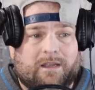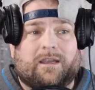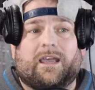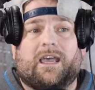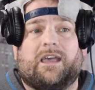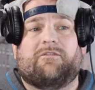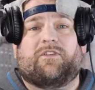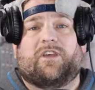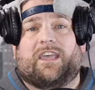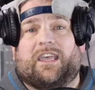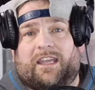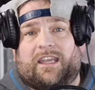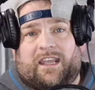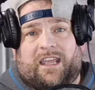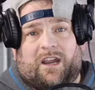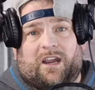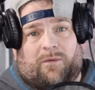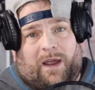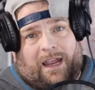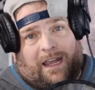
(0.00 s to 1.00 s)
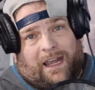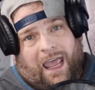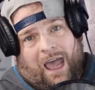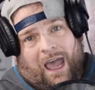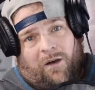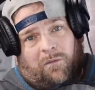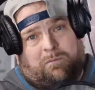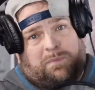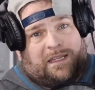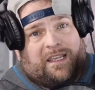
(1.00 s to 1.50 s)
If you're in here right
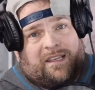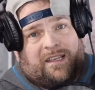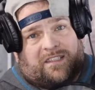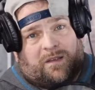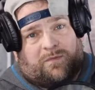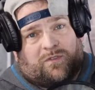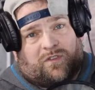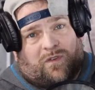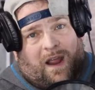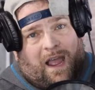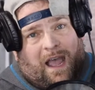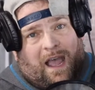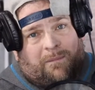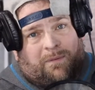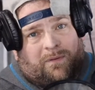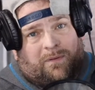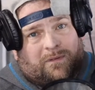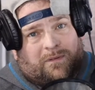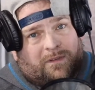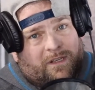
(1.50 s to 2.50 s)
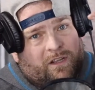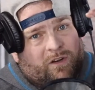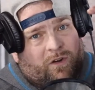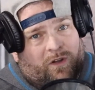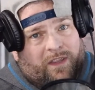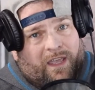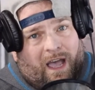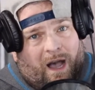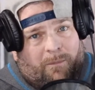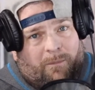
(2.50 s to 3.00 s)
now, please subscribe. Need
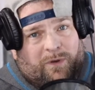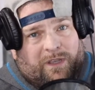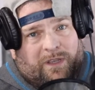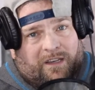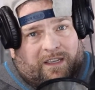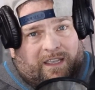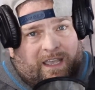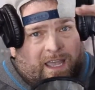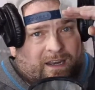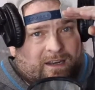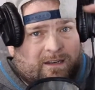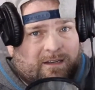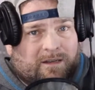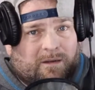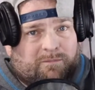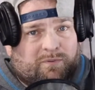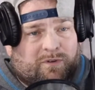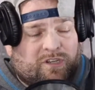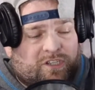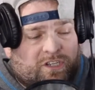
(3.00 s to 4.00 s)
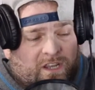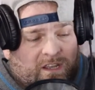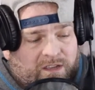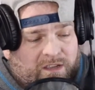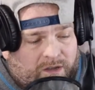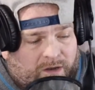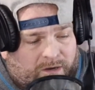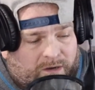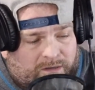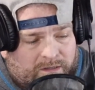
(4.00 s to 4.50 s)
all the help we could get. Appreciate
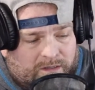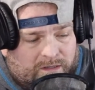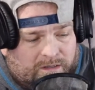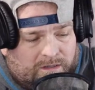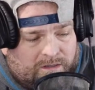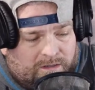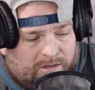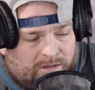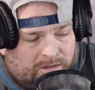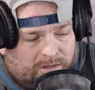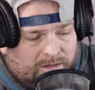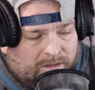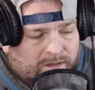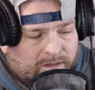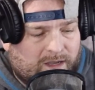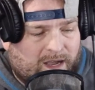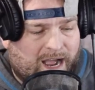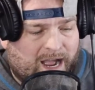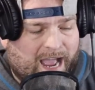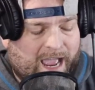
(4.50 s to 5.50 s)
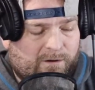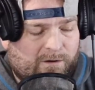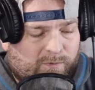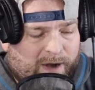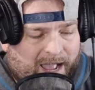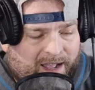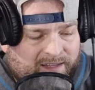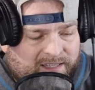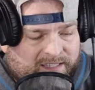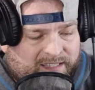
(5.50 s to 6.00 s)
y'all. All right,
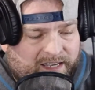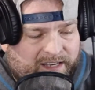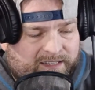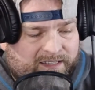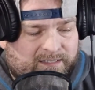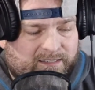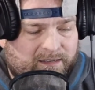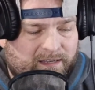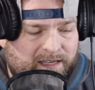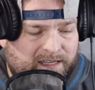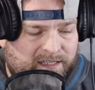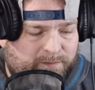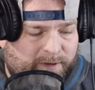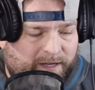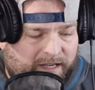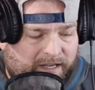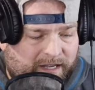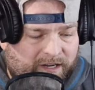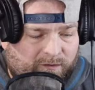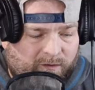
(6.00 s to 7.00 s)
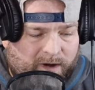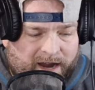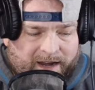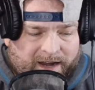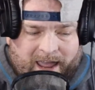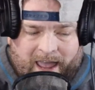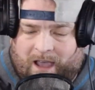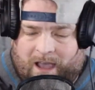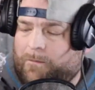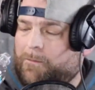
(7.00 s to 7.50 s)
round 6 is beginning right
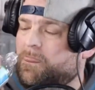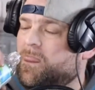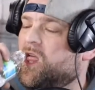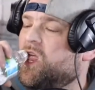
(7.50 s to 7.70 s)
now.